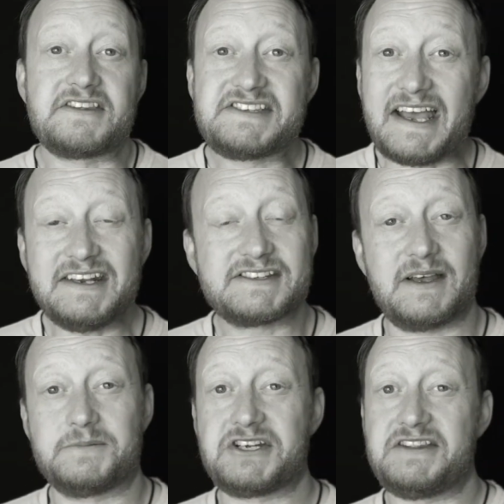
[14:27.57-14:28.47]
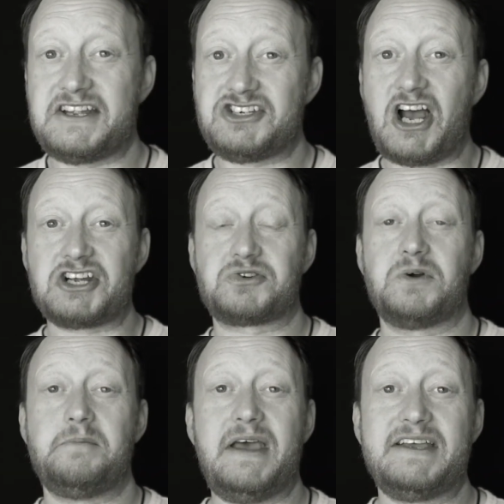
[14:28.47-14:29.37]
Now, the second assumption that
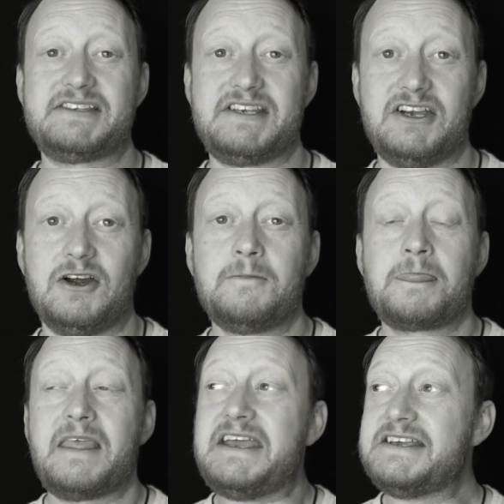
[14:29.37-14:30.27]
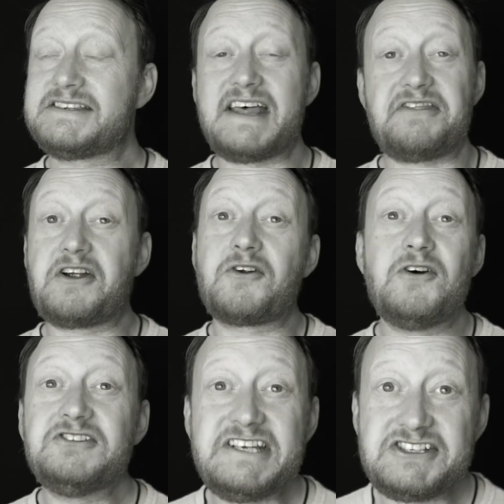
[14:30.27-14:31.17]
Joshua makes here is that there are
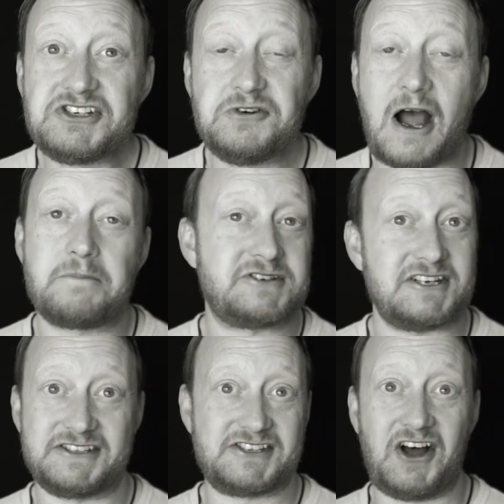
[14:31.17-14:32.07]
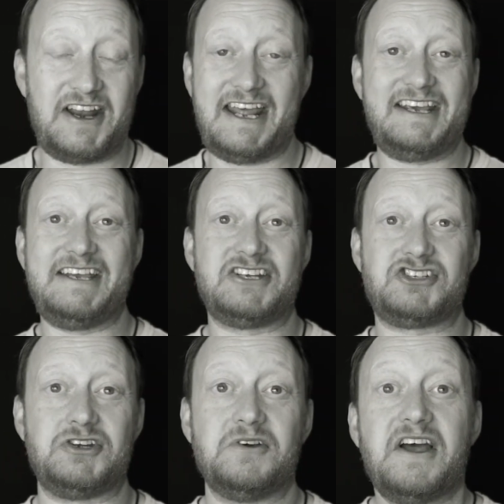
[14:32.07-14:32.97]
only two options on any
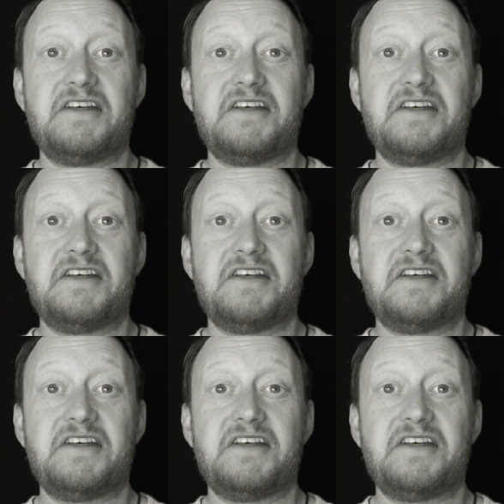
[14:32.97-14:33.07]
issue